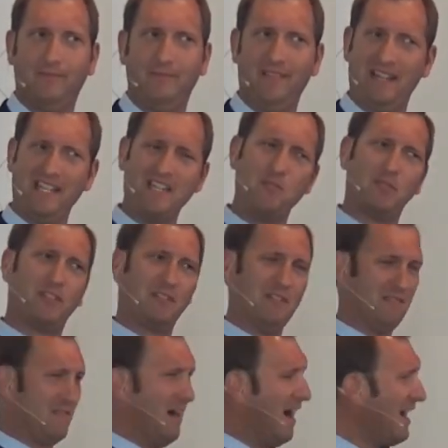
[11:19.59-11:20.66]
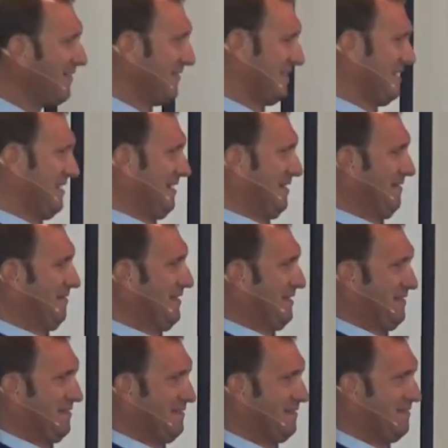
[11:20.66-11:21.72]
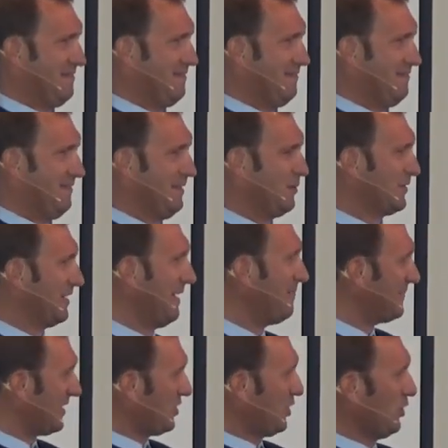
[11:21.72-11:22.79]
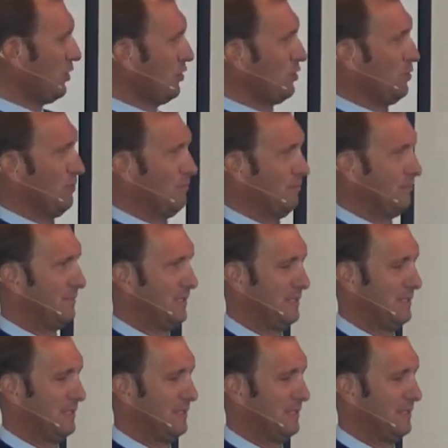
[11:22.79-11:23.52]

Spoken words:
that he was alive again, that there was an empty tomb,